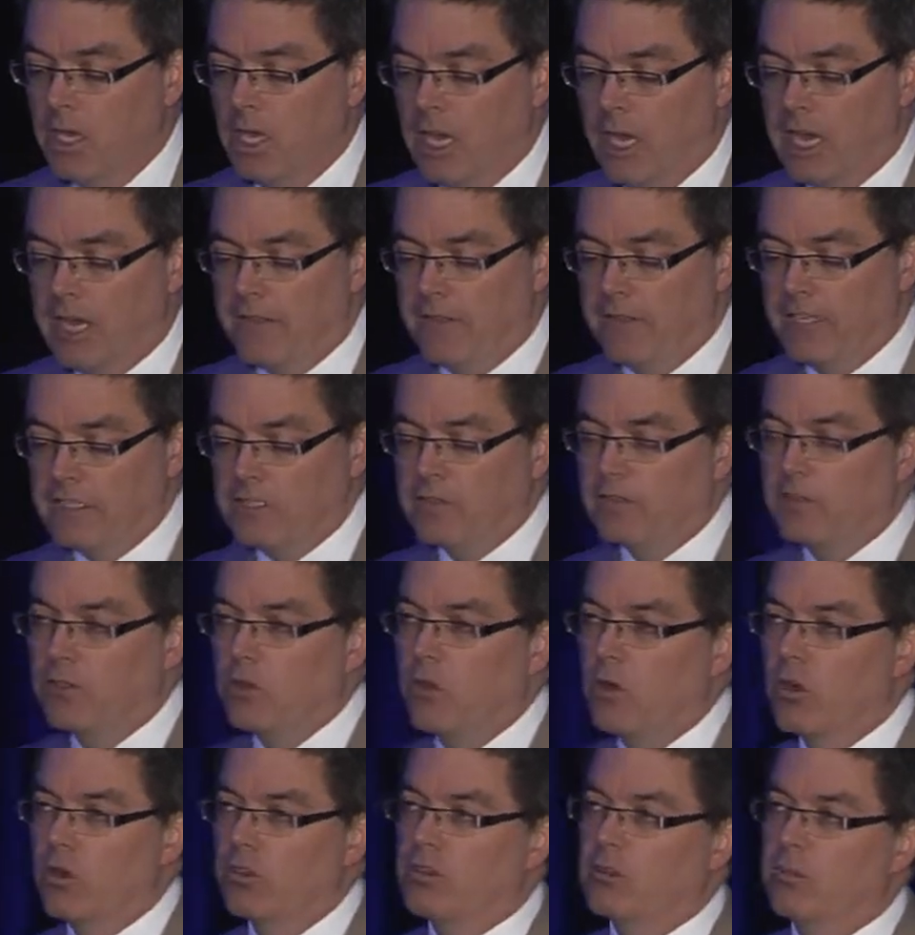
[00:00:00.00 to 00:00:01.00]
And this, of
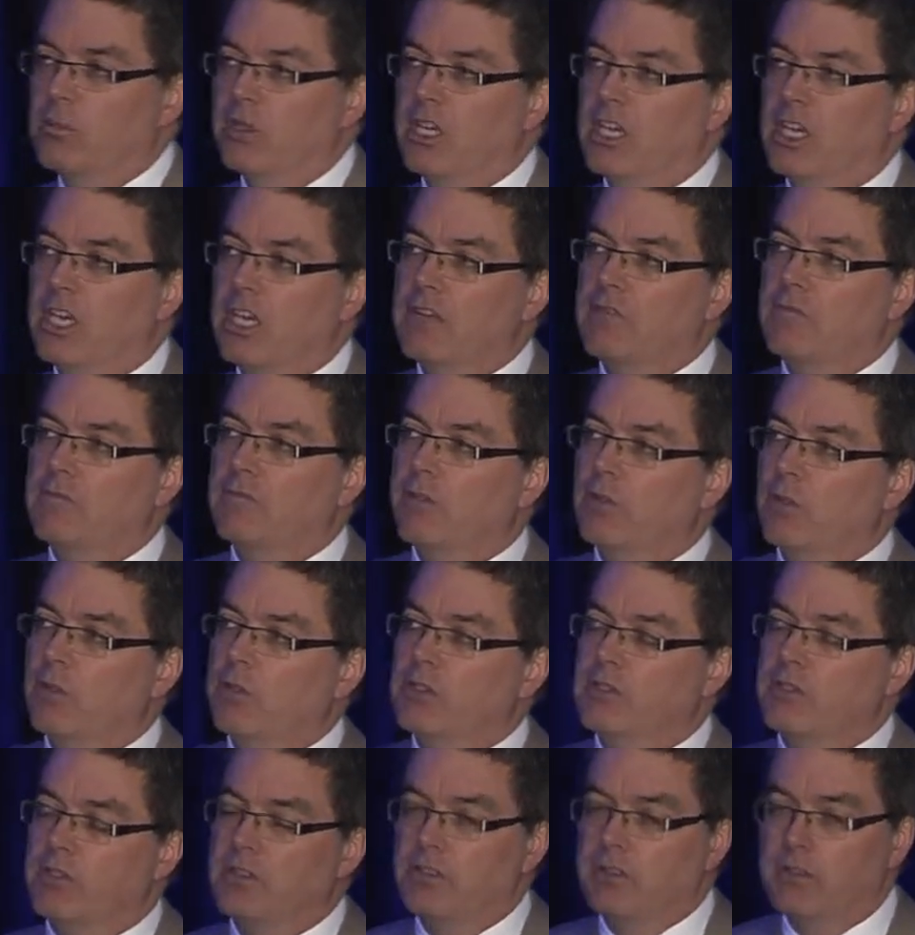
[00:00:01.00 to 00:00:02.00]
course, will be
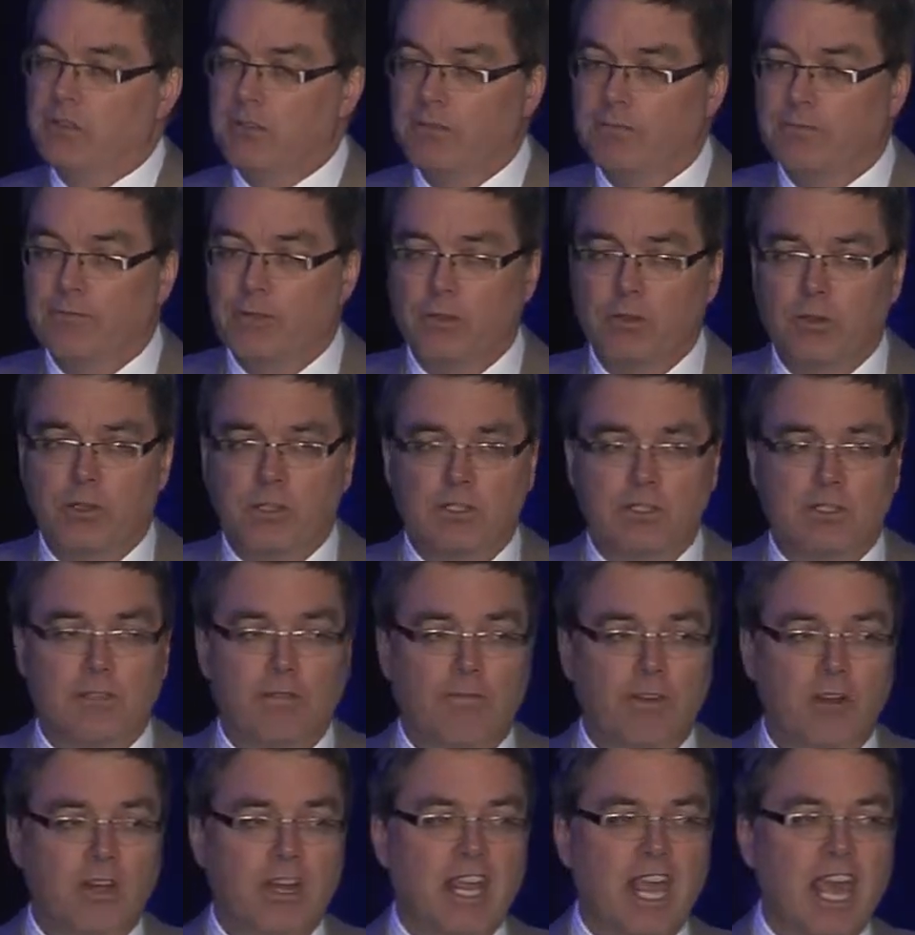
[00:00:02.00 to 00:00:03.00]
influenced
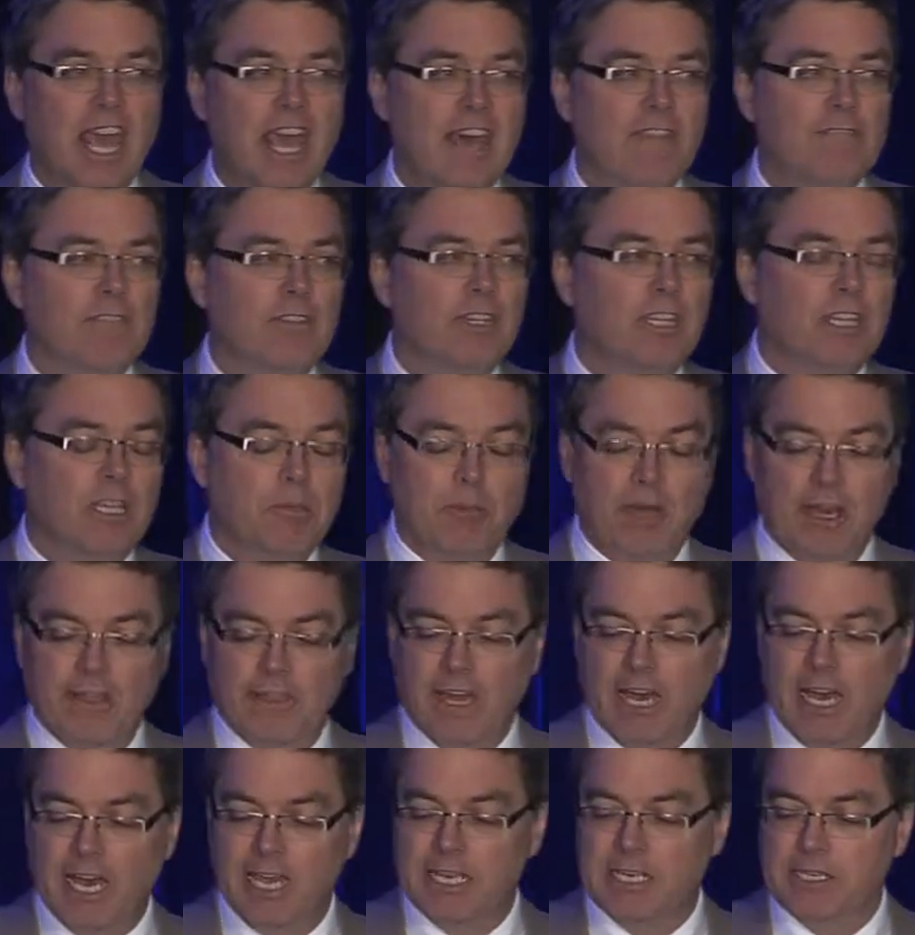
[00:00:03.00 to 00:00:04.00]
very heavily by
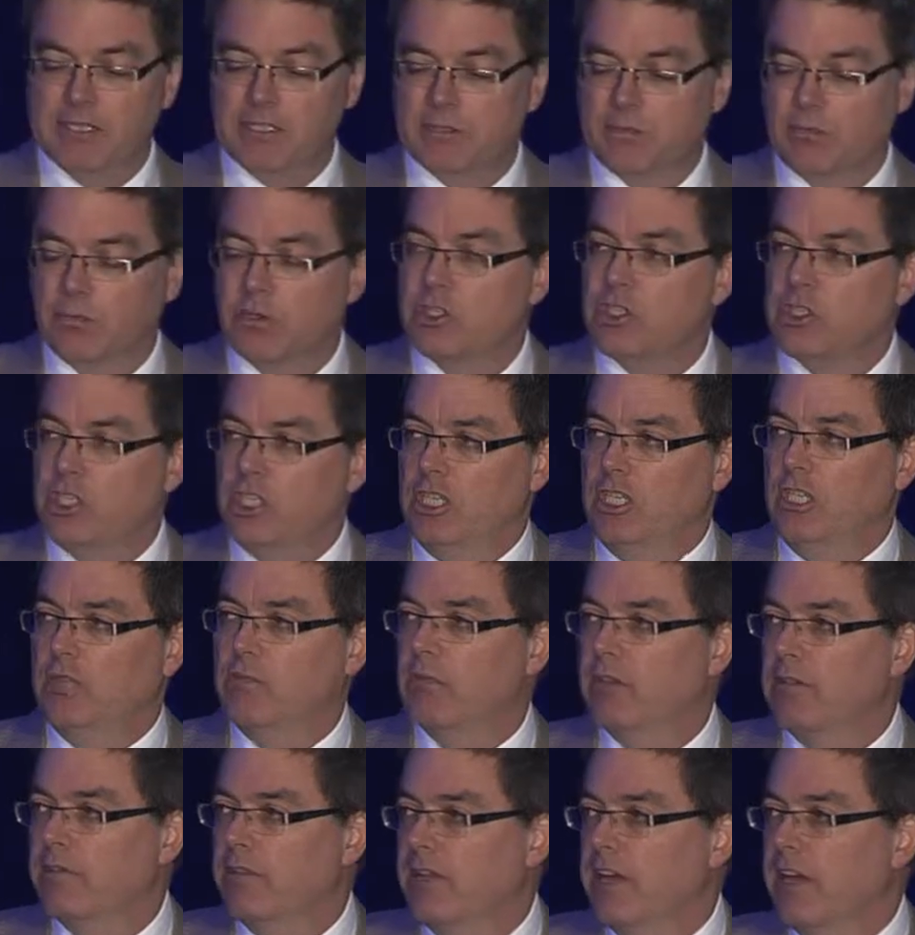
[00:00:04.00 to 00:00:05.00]
the ice
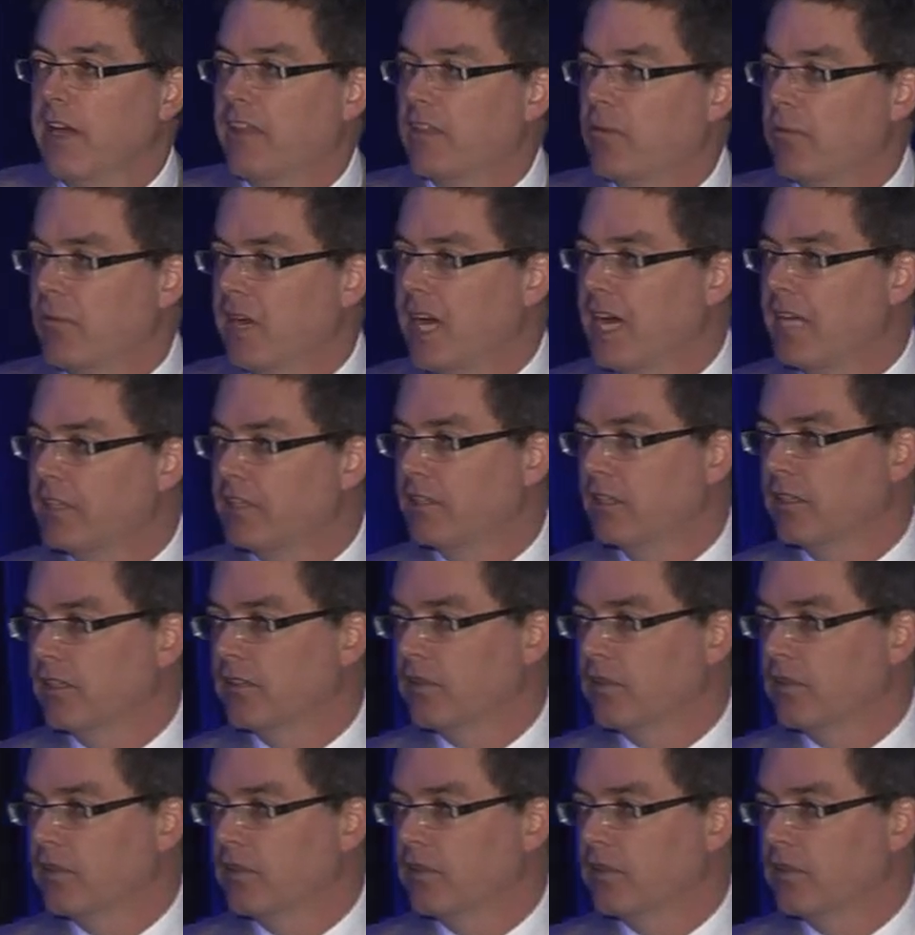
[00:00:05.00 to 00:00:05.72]
regime of the Athabasca.